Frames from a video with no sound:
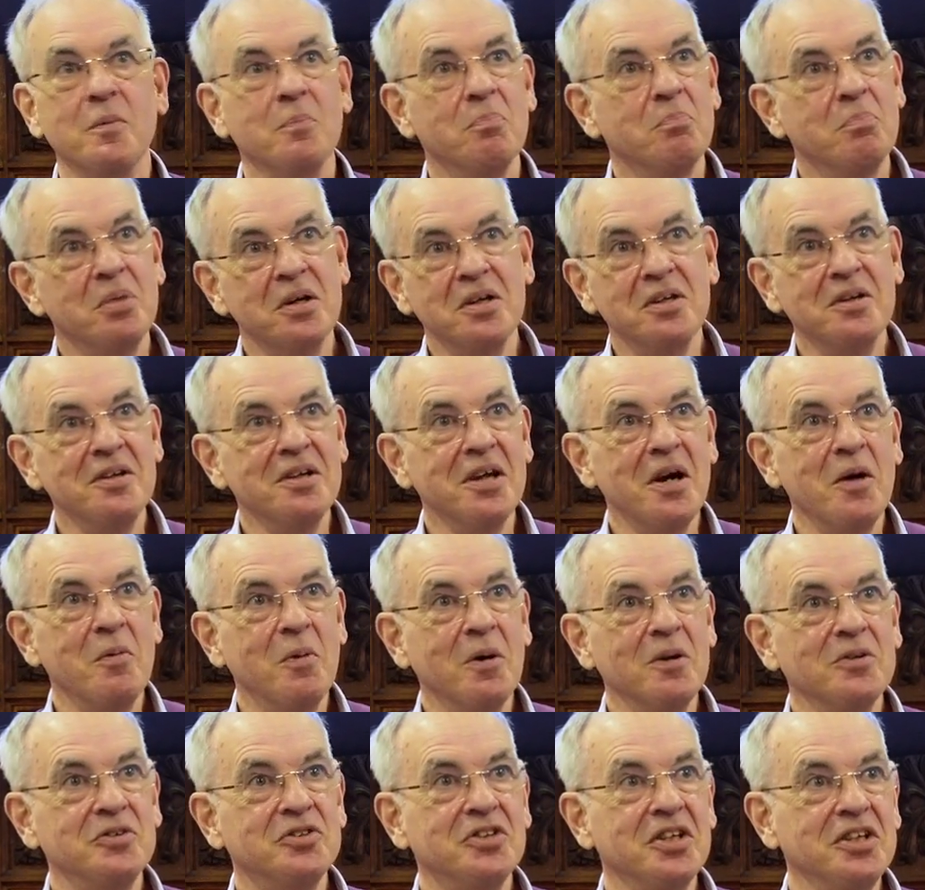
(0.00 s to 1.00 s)
But you know
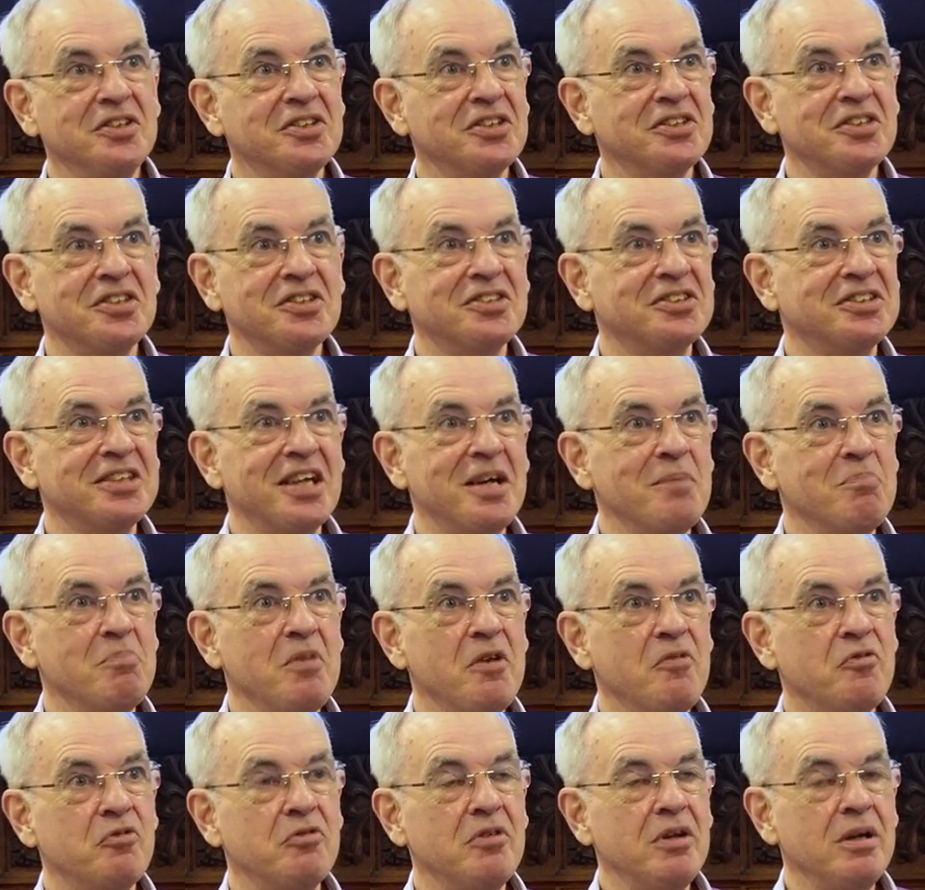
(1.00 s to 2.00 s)
what? Jesus has set me
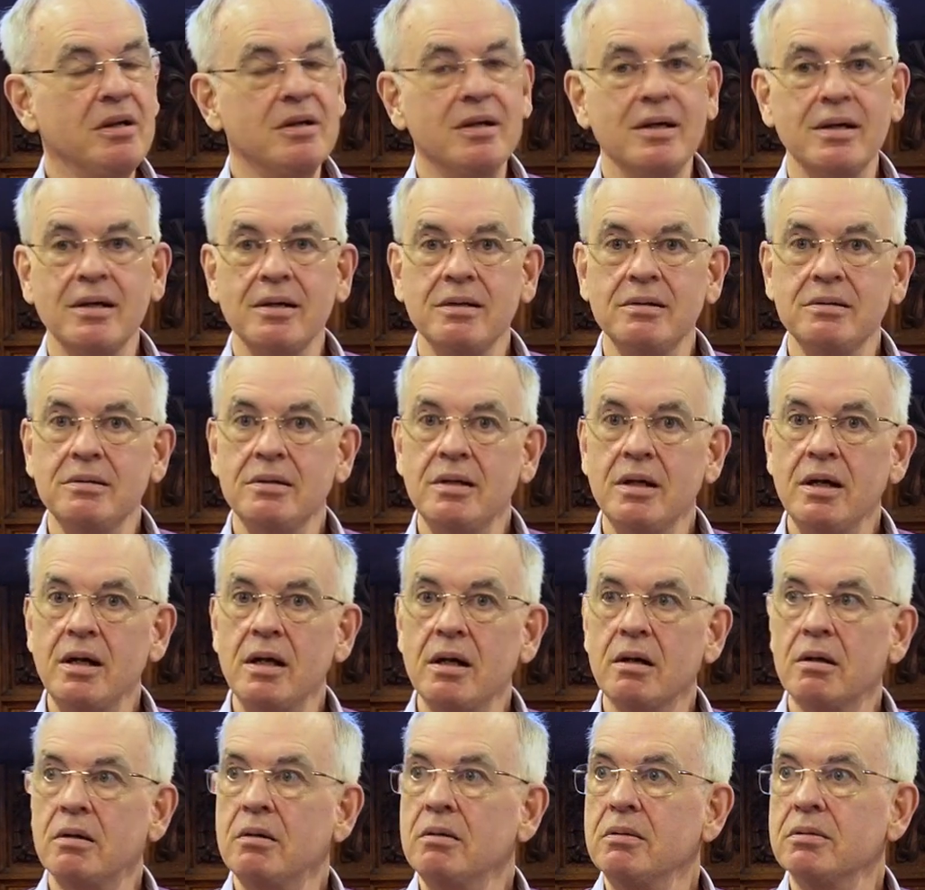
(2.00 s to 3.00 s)
free. Yeah,
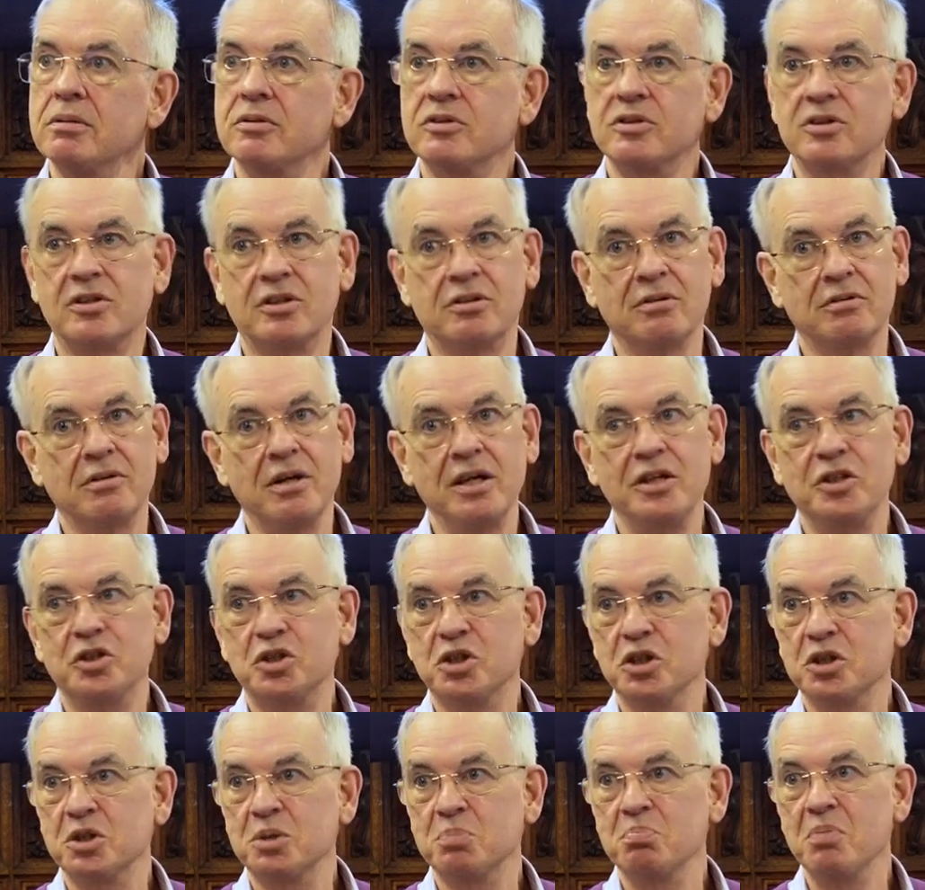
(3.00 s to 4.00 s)
God
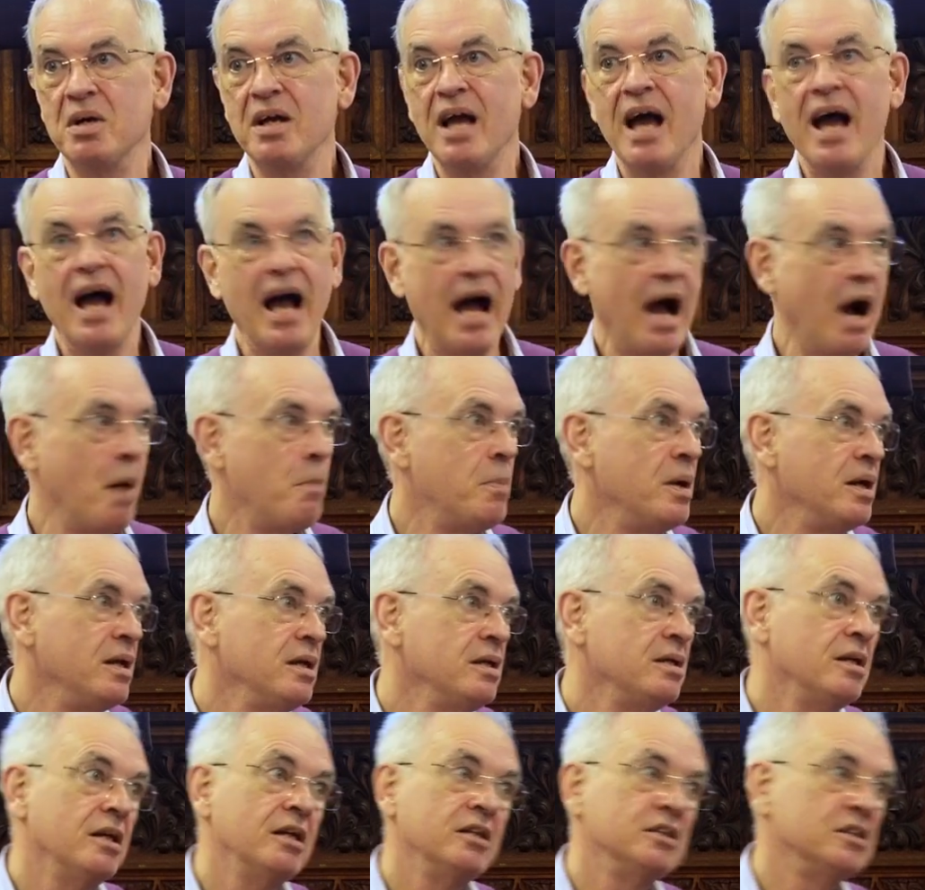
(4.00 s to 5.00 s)
gracious me. How many
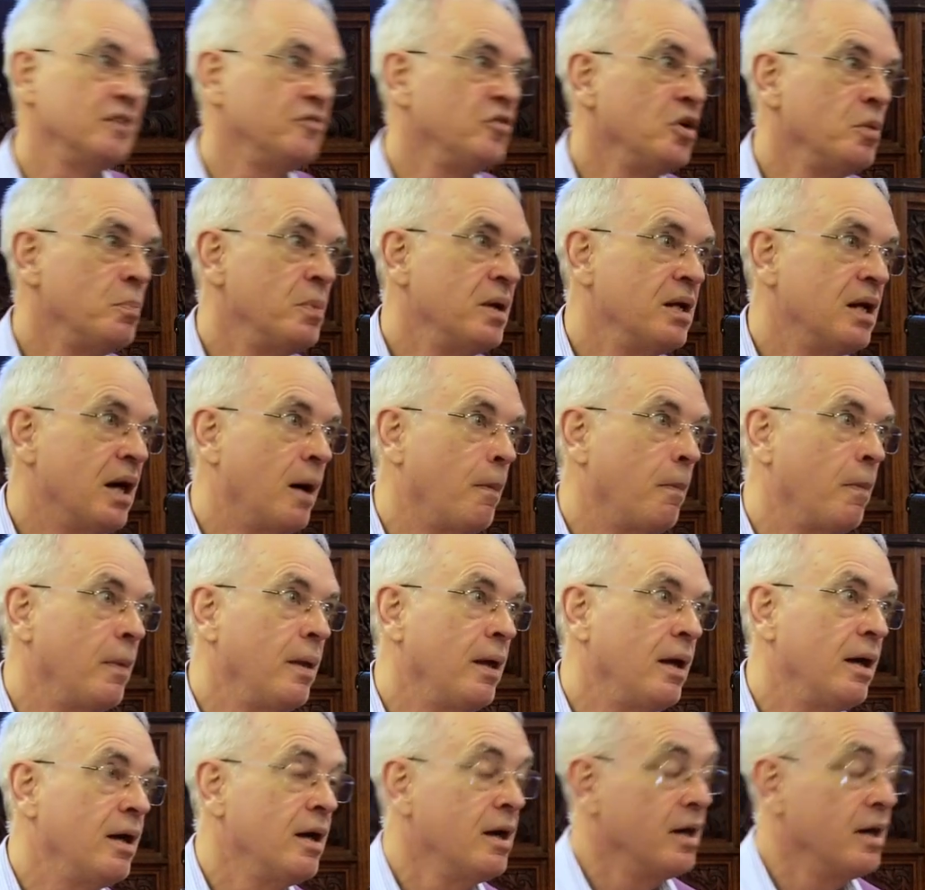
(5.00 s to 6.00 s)
years have you been up there?